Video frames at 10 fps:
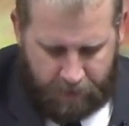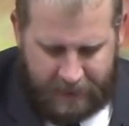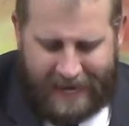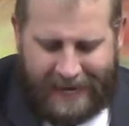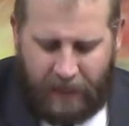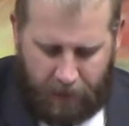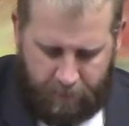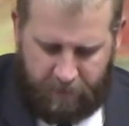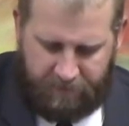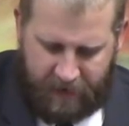taking a
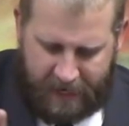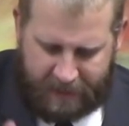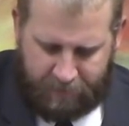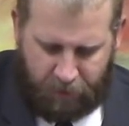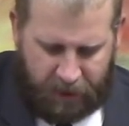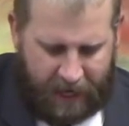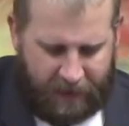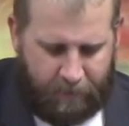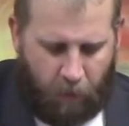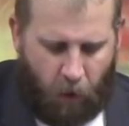lump of figs and putting it on
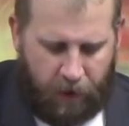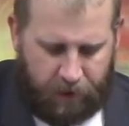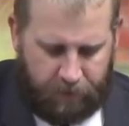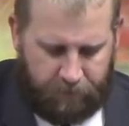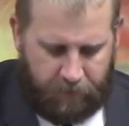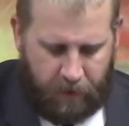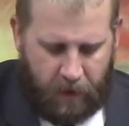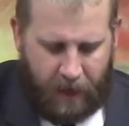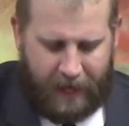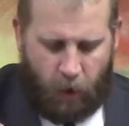the boil
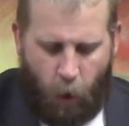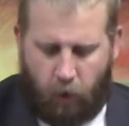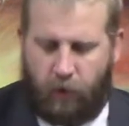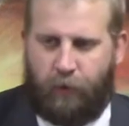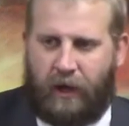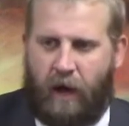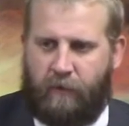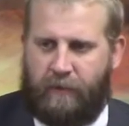in order to recover.